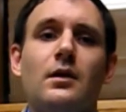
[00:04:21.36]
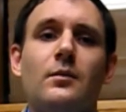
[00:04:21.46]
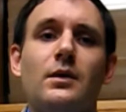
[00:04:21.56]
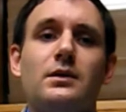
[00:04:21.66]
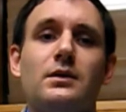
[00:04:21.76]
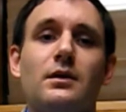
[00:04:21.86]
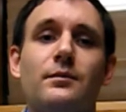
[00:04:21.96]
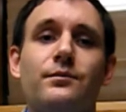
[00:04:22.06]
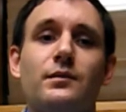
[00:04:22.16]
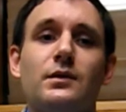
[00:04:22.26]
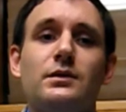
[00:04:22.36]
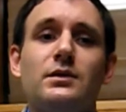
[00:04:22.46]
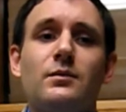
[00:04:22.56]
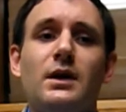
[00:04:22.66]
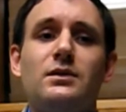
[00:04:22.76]
But um, it's just
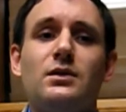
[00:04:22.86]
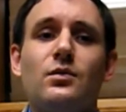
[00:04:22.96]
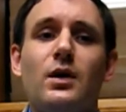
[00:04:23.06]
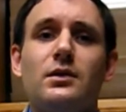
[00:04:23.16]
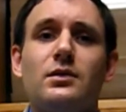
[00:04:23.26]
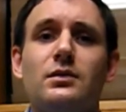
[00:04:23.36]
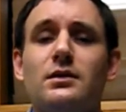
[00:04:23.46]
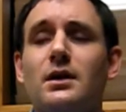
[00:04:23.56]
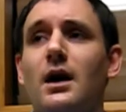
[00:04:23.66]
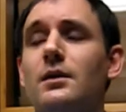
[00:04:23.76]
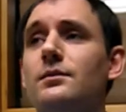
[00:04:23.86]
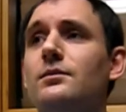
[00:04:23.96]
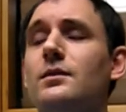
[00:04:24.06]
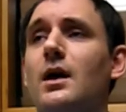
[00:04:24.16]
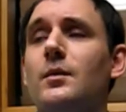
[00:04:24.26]
amazing to watch God
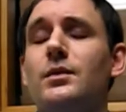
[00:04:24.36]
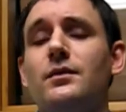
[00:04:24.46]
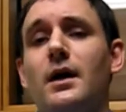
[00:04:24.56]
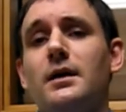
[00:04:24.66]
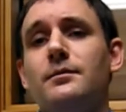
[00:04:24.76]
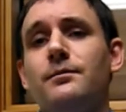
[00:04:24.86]
God provide.